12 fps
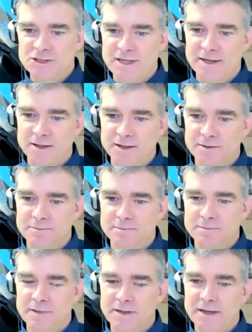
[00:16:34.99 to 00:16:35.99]
hit
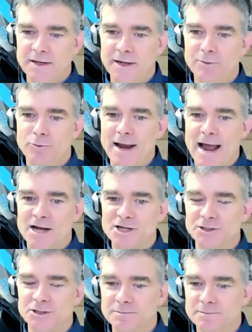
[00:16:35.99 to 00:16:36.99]
a reaction.